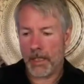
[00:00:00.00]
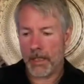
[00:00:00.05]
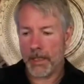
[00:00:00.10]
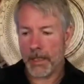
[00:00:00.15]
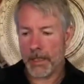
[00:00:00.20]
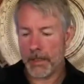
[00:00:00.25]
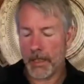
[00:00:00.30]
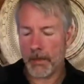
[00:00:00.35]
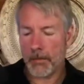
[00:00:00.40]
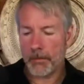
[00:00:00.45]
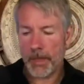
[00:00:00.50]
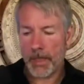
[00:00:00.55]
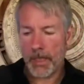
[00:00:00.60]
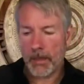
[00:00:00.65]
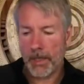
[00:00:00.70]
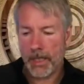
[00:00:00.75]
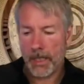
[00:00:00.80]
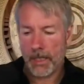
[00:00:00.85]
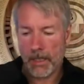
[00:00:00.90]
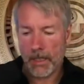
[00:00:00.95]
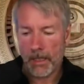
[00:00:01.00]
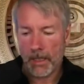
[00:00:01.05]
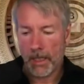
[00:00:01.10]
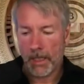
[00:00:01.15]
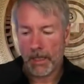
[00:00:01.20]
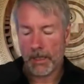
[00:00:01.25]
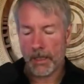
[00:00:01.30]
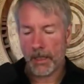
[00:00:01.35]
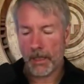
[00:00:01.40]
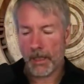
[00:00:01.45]
get that, by the way, and
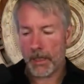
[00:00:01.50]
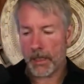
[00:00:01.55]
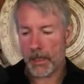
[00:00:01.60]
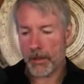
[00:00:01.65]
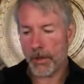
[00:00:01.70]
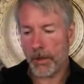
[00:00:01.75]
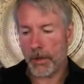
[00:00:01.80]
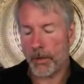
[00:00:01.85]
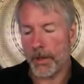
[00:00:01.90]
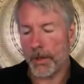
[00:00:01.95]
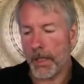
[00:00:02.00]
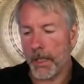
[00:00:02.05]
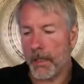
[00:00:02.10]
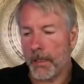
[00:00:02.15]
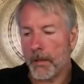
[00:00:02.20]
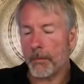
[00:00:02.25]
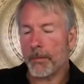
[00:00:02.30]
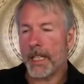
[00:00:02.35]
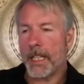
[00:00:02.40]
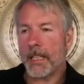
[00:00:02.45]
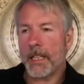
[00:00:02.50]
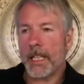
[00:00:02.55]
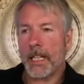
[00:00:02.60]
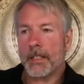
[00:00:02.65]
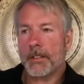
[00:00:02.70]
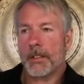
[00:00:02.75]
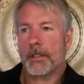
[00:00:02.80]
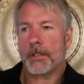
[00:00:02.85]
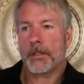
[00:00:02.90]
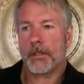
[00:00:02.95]
I agree with that, but
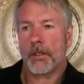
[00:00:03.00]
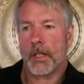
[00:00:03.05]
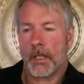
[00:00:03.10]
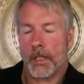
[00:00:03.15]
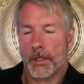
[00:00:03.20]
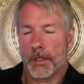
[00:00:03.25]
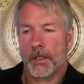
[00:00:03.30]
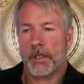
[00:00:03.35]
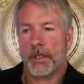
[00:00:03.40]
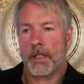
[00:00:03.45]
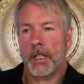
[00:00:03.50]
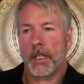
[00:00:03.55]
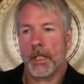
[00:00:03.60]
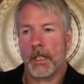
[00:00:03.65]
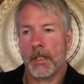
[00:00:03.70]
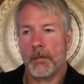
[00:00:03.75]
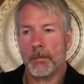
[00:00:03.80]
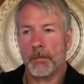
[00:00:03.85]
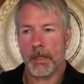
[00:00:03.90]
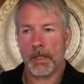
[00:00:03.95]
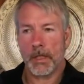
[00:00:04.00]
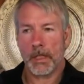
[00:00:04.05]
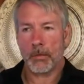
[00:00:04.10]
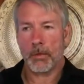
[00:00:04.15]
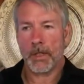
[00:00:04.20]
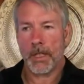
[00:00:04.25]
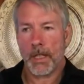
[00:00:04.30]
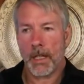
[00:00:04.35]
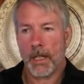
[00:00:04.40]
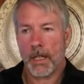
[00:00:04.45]
that's a strategy that anybody
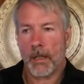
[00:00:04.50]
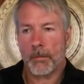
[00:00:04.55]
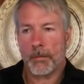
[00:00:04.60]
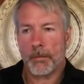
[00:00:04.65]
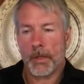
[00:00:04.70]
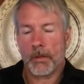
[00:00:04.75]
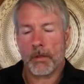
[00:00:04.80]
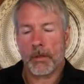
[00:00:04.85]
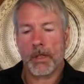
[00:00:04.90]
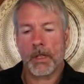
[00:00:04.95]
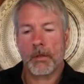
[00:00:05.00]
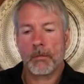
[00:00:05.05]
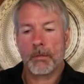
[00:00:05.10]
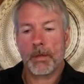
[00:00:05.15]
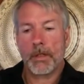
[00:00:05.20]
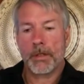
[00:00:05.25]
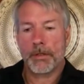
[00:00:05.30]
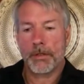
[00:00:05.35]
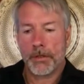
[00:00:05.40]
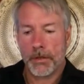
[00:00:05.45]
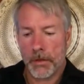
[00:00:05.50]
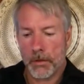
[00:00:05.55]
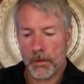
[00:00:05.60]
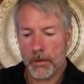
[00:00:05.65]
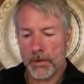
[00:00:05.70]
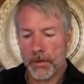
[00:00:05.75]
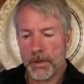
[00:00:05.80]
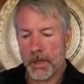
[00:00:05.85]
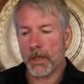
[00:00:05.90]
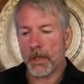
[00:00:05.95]
with capital can
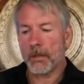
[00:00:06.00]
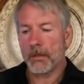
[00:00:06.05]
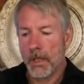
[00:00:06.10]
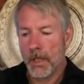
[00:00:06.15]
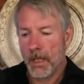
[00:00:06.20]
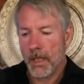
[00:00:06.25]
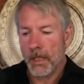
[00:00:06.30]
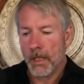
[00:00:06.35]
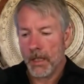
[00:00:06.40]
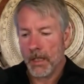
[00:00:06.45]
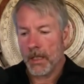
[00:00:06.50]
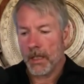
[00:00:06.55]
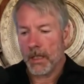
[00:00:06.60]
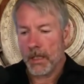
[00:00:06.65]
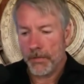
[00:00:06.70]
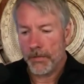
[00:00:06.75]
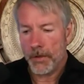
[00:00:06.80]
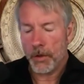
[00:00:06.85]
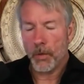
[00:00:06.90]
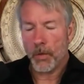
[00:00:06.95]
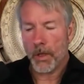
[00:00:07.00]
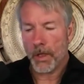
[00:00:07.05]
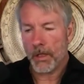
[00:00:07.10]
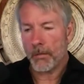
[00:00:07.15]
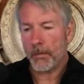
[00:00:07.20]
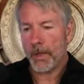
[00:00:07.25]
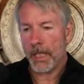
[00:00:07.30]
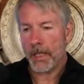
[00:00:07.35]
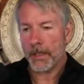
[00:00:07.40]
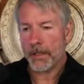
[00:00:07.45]
pursue. So if you want to
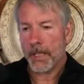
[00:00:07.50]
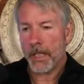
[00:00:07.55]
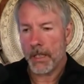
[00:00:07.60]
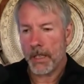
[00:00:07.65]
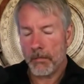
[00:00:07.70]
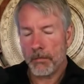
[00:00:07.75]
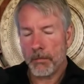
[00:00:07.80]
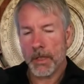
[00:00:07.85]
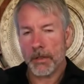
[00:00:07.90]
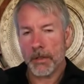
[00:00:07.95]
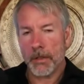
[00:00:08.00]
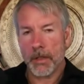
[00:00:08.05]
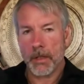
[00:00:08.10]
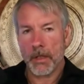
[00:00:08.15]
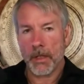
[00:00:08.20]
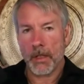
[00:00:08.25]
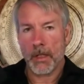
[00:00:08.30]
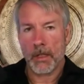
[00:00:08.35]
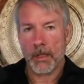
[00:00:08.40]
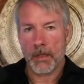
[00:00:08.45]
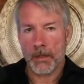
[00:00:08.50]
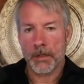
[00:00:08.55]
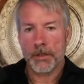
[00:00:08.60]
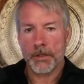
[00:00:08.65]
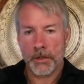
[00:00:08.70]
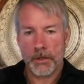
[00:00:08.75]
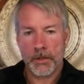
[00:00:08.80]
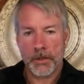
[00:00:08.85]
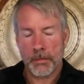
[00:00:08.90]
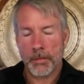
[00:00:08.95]
make $10 billion,
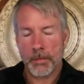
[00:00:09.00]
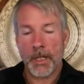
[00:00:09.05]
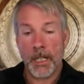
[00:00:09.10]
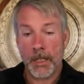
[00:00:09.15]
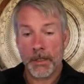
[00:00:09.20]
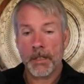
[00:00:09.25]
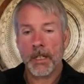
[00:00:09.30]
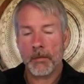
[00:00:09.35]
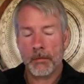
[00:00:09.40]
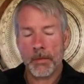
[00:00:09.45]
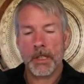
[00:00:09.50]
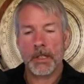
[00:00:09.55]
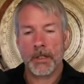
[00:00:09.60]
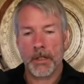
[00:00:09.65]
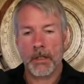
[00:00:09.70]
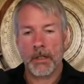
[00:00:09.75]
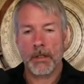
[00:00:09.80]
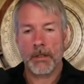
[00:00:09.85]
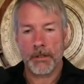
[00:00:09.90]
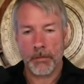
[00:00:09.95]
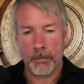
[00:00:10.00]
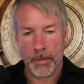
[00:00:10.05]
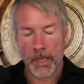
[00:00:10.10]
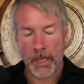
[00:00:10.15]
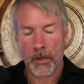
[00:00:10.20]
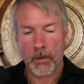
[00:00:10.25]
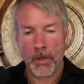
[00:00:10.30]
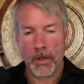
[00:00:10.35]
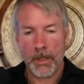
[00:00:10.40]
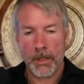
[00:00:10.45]
you just buy $10 billion of Bitcoin